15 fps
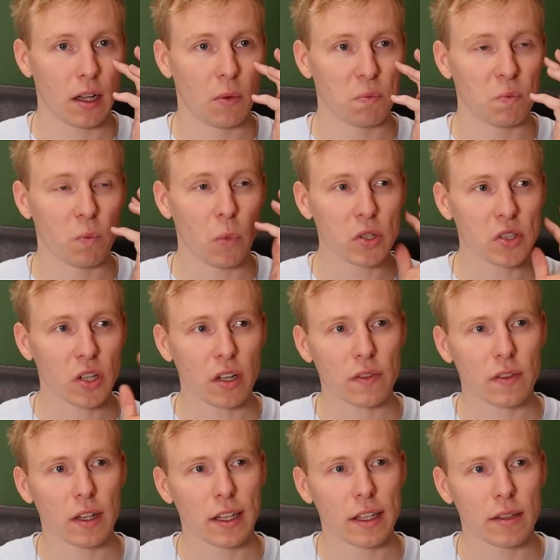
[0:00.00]
most
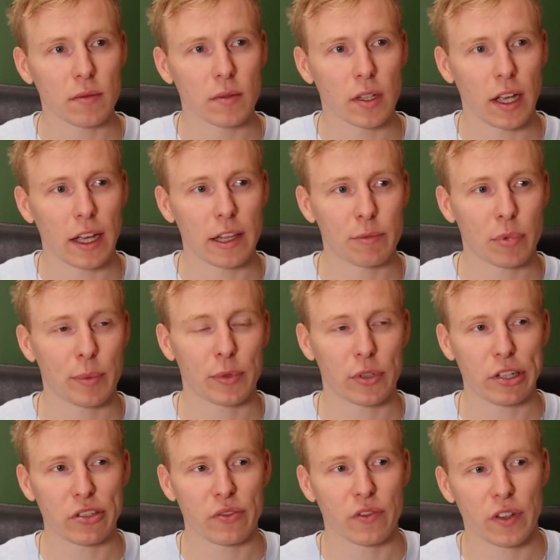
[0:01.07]
oftenly in the
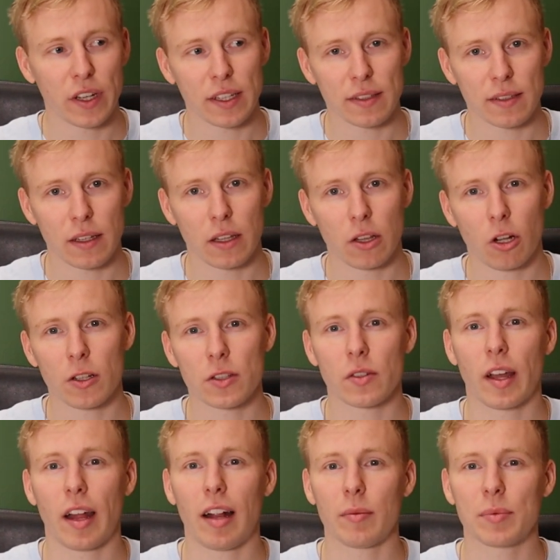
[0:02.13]
preparation phase, it also
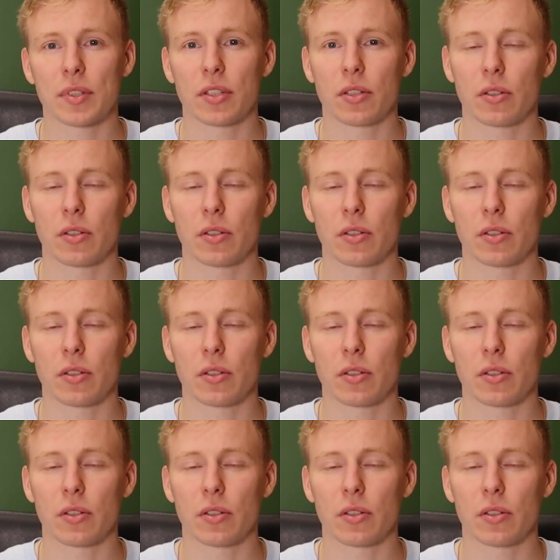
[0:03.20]
helps